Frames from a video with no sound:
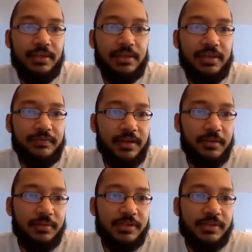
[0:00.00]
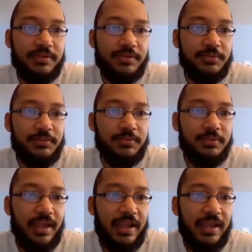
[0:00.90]
If I was to
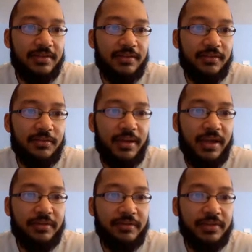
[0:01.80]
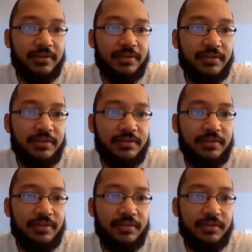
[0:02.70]
add another battery
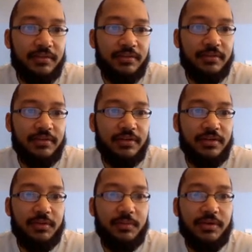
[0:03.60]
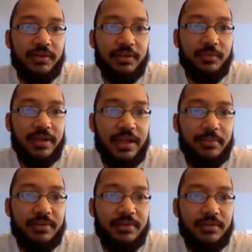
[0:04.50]
here, what do you think would
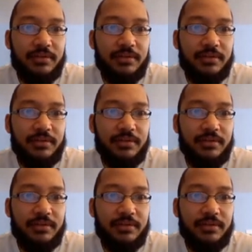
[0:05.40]
happen?